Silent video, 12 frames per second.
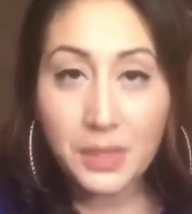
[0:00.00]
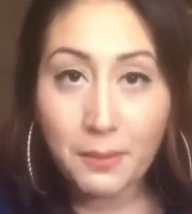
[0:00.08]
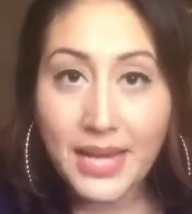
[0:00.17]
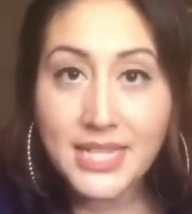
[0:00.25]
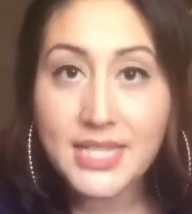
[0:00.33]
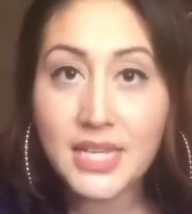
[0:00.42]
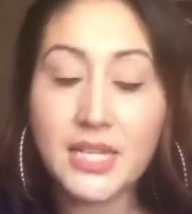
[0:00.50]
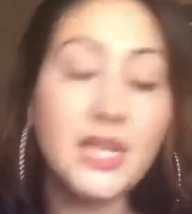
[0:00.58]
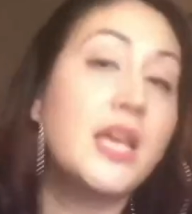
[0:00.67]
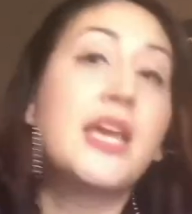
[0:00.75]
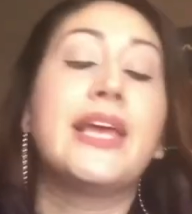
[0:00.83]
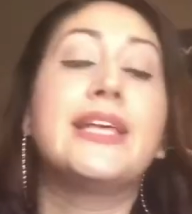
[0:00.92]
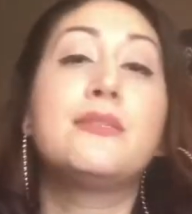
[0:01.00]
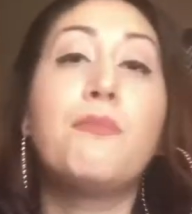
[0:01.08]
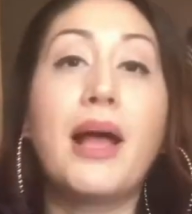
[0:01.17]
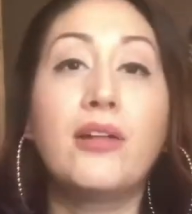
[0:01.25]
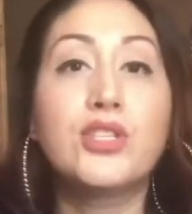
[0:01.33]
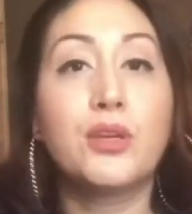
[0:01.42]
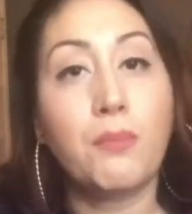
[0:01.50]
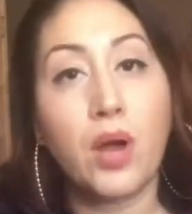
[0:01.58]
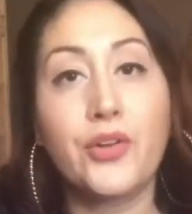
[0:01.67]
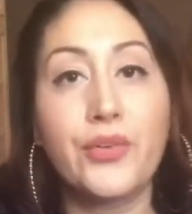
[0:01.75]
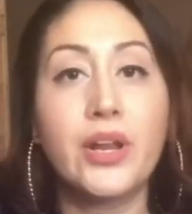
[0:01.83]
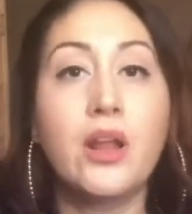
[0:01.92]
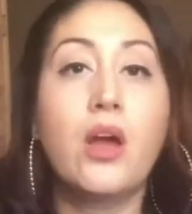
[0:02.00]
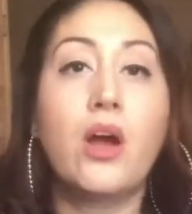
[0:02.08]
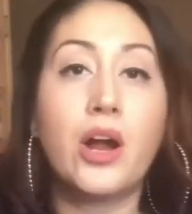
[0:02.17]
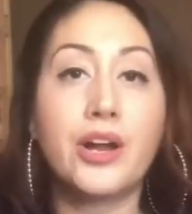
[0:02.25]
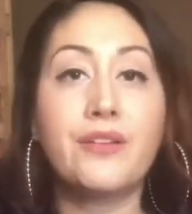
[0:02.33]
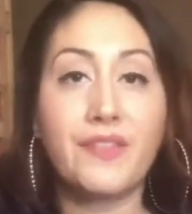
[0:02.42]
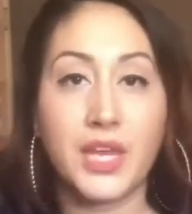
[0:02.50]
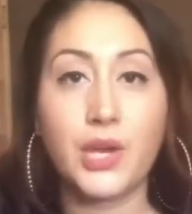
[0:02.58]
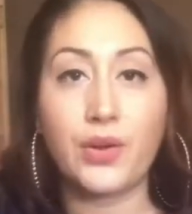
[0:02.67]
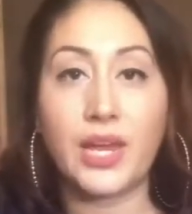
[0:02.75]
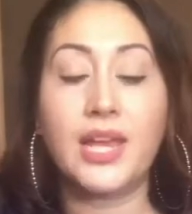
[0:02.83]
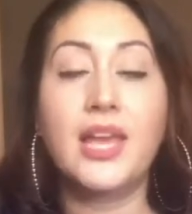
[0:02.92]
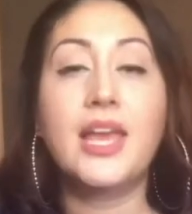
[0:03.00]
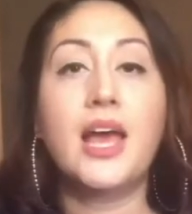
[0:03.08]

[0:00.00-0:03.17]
my son is mild to moderate hard of hearing.